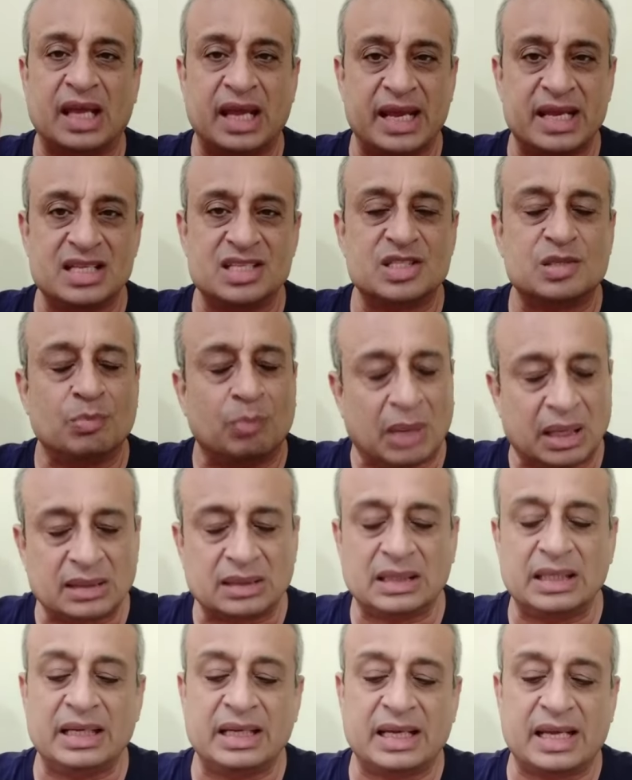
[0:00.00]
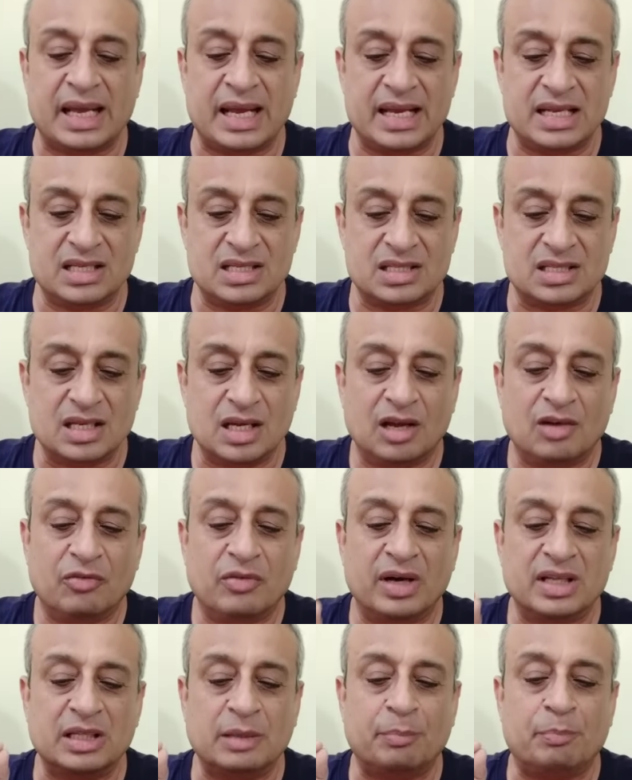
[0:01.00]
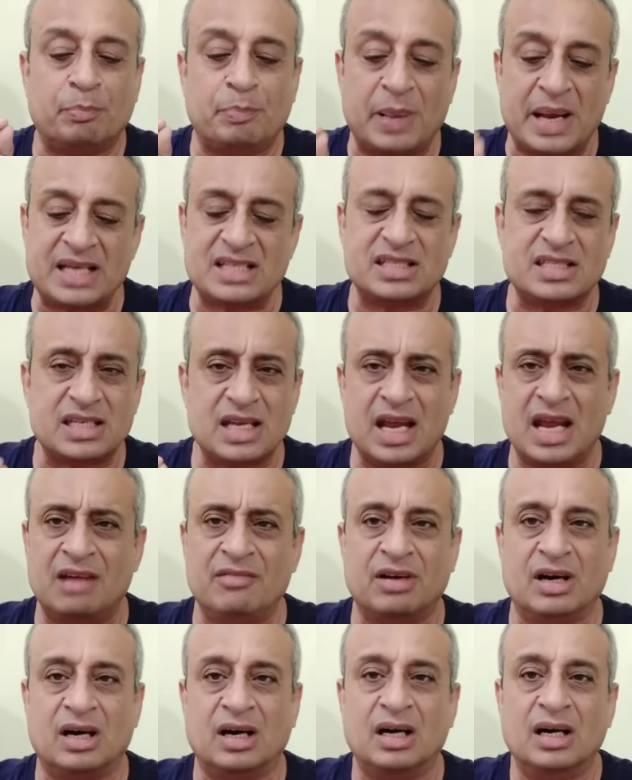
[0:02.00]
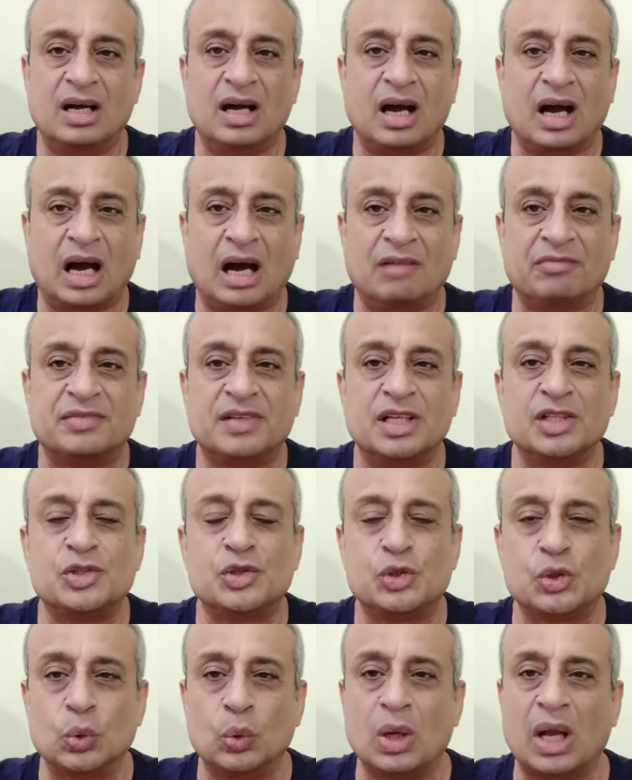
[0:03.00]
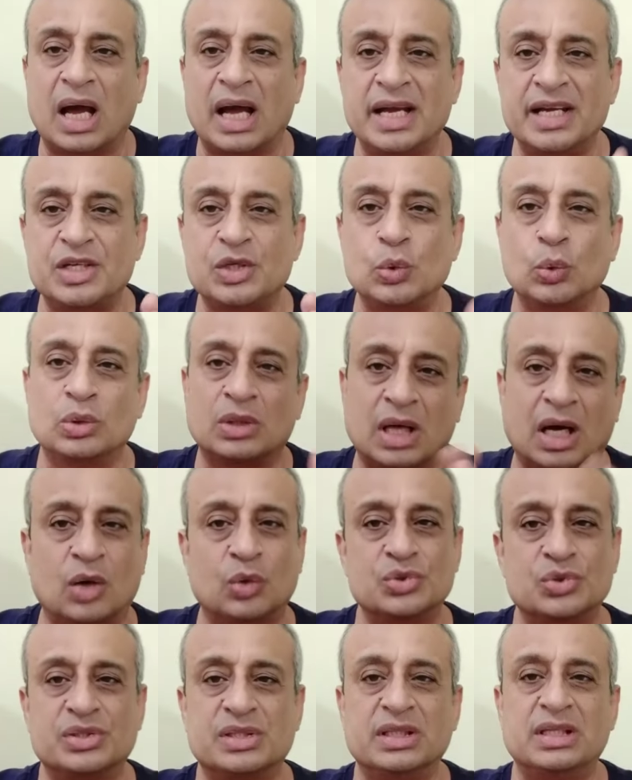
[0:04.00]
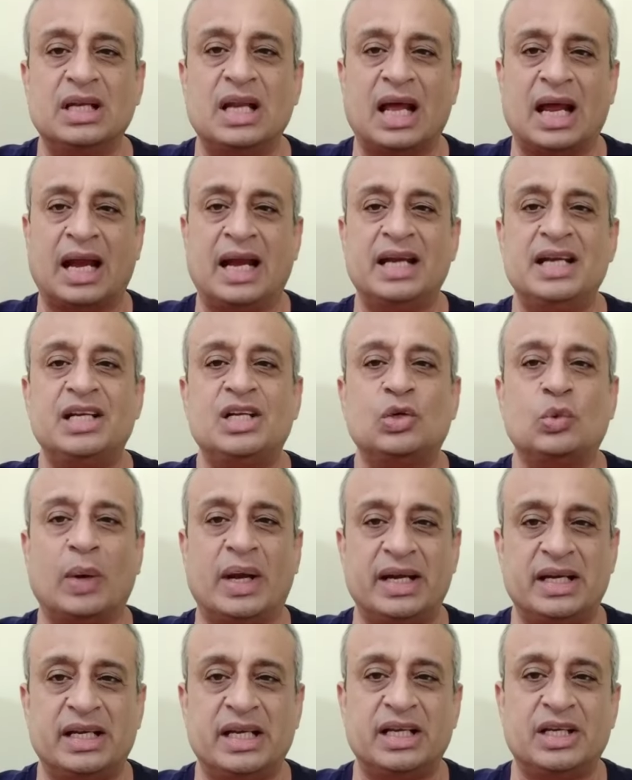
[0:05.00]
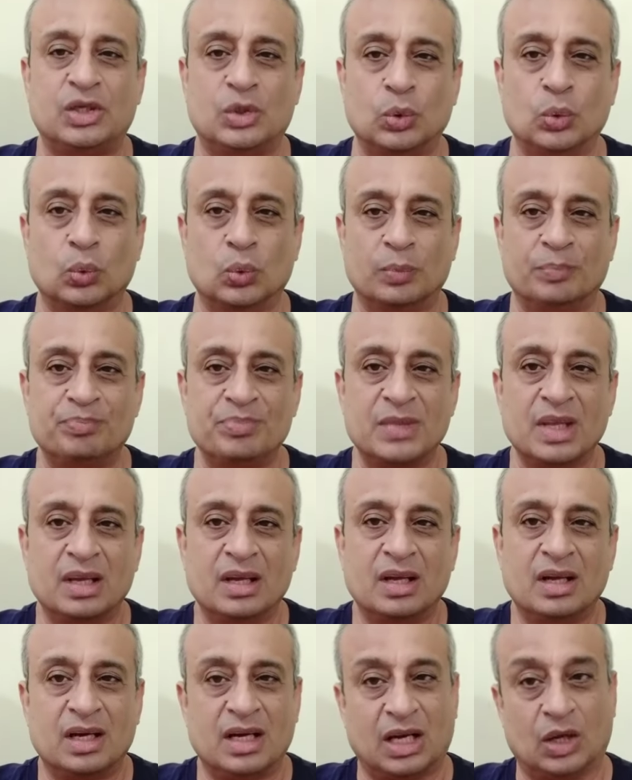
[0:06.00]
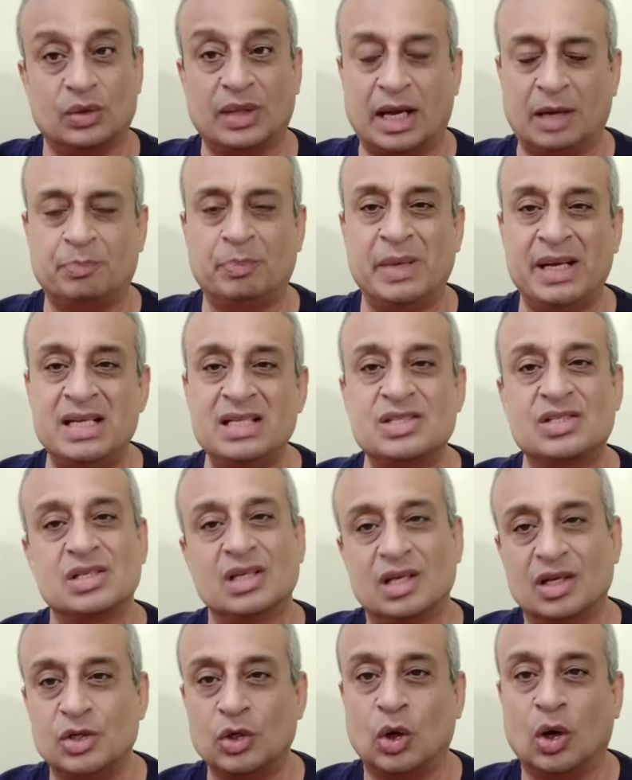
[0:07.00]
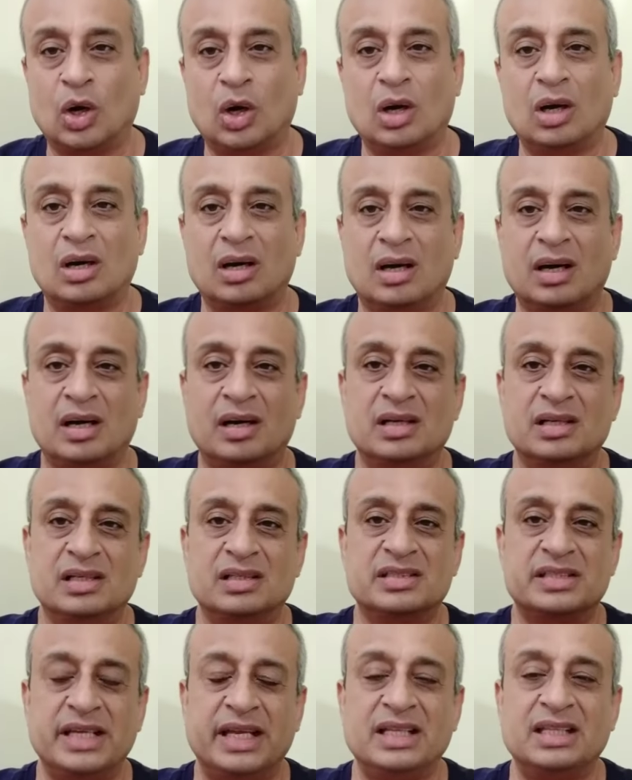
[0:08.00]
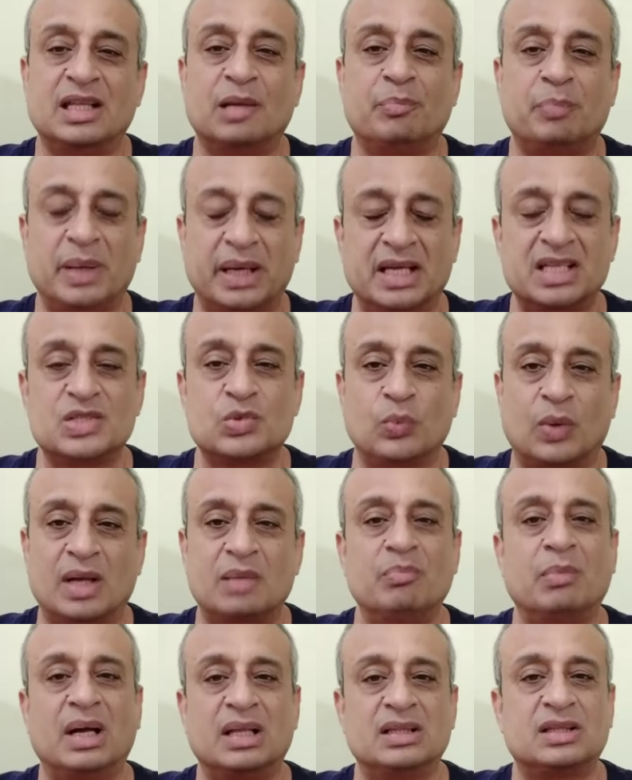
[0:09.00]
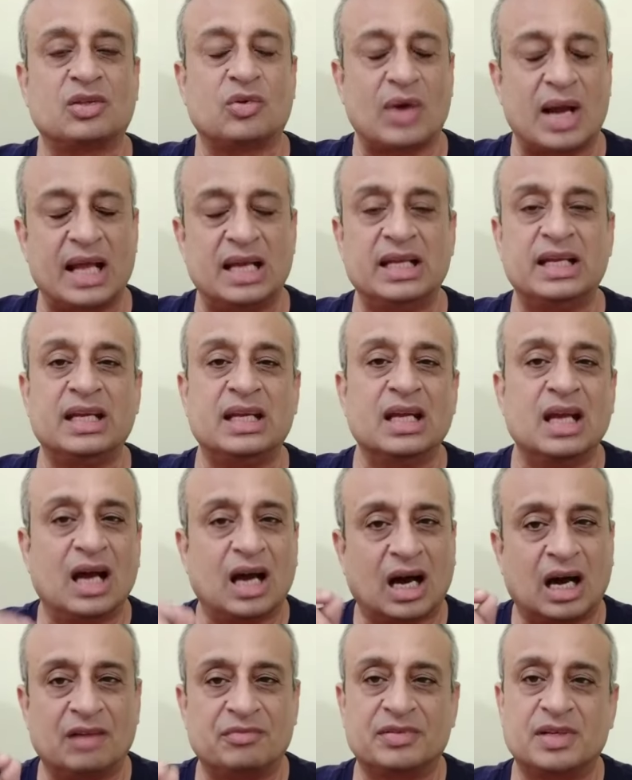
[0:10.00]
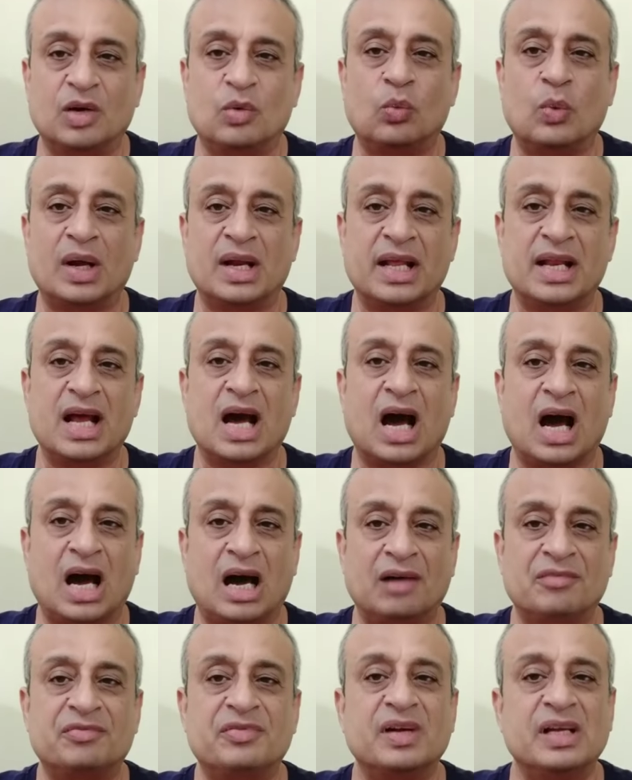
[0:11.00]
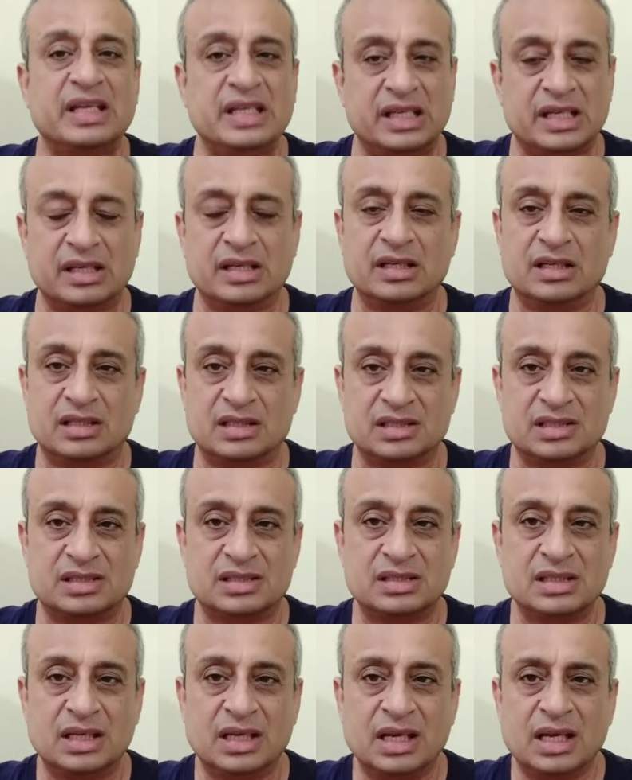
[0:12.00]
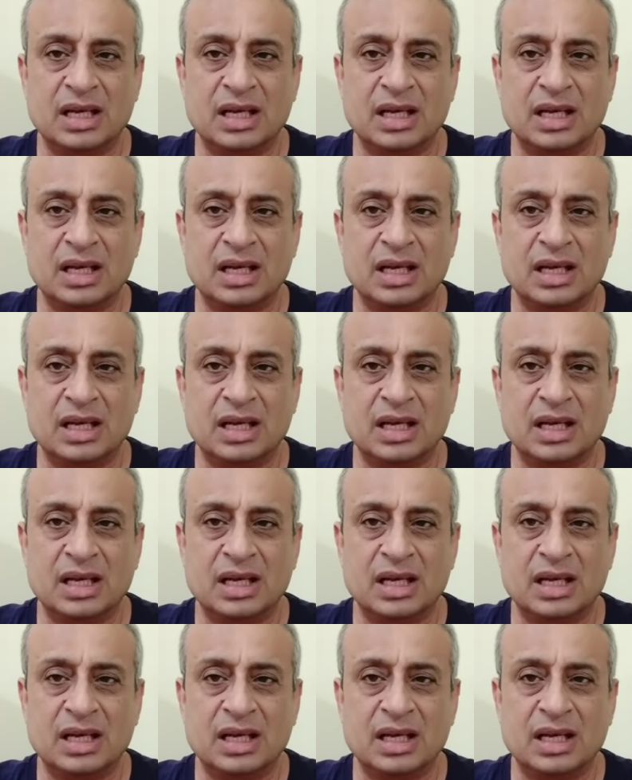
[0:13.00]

gains, monthly gains, were the best ever after July 2022. Now that means you're uh, seeing the biggest one month rally after one and a half years.